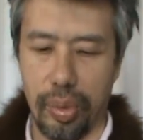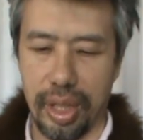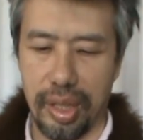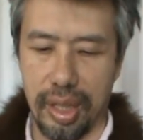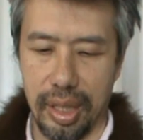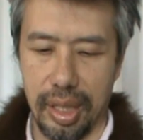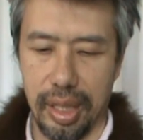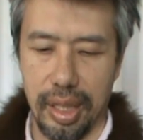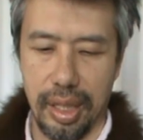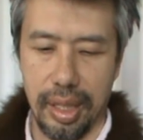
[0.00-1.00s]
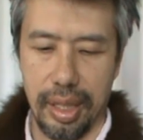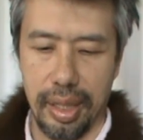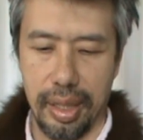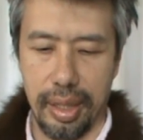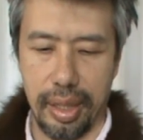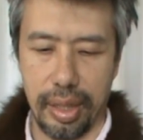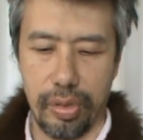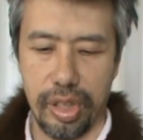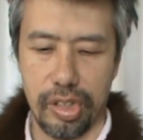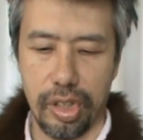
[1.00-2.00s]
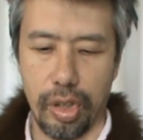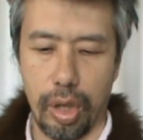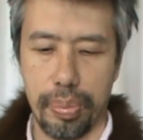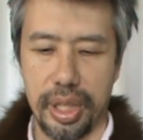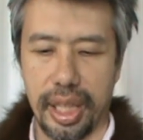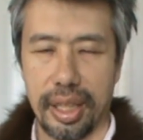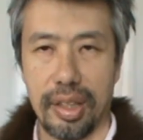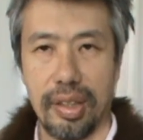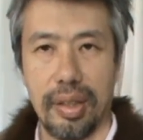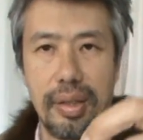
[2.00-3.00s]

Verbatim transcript: with a Christian object